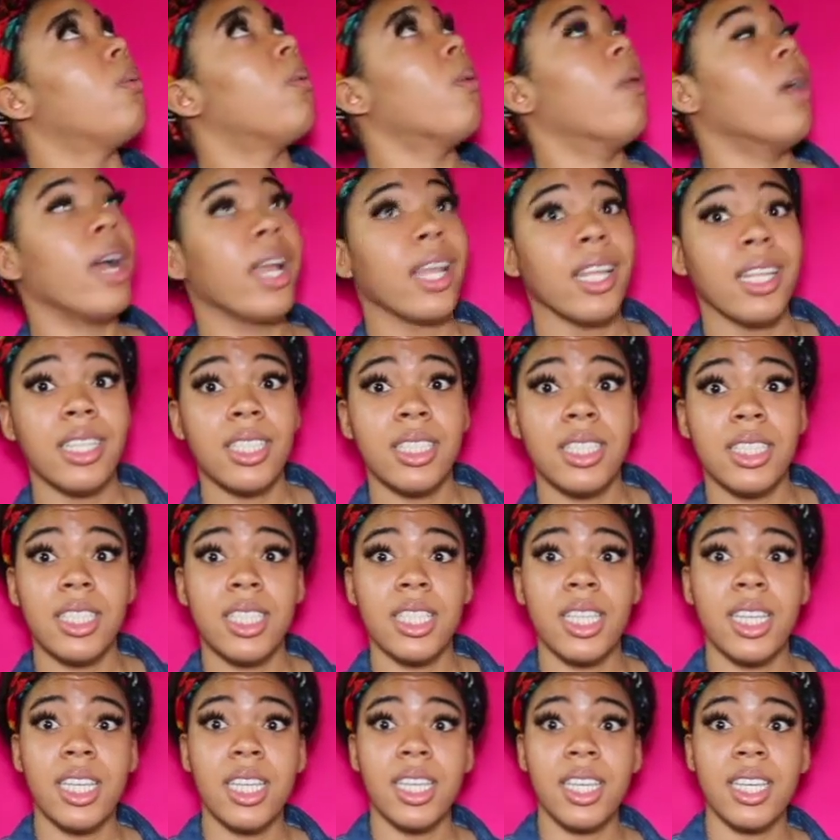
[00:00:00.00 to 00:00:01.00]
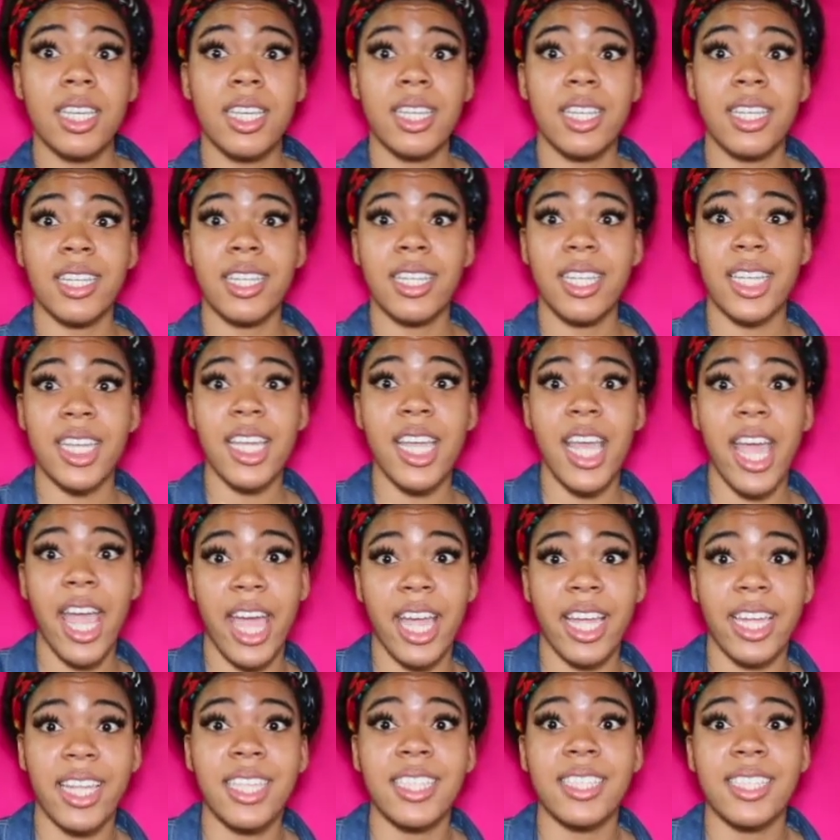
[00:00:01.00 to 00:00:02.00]
what the
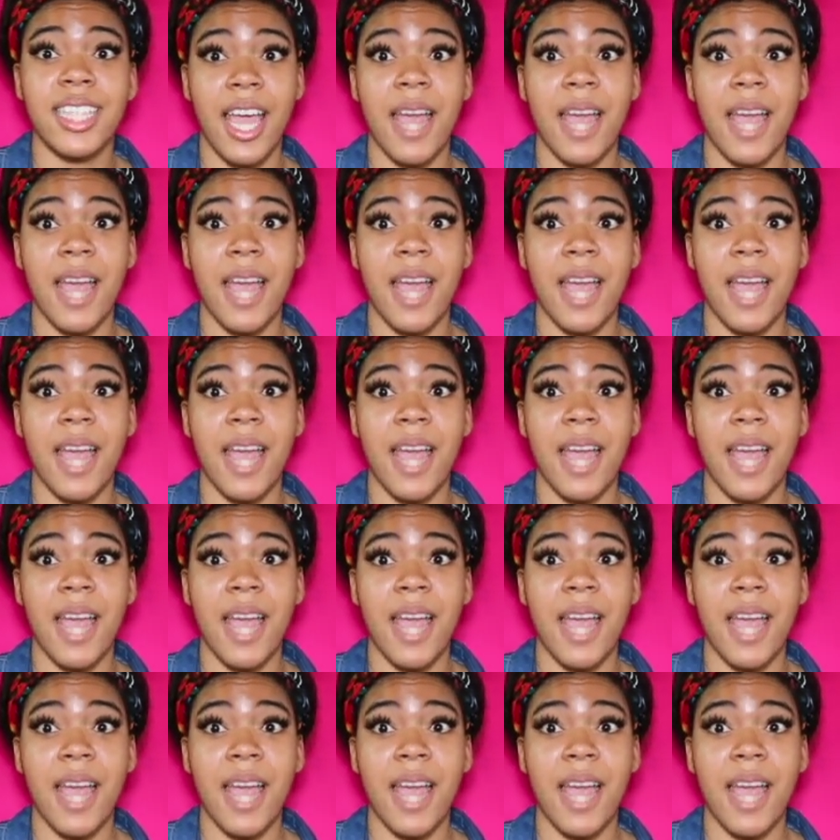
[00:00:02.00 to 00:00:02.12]
heck is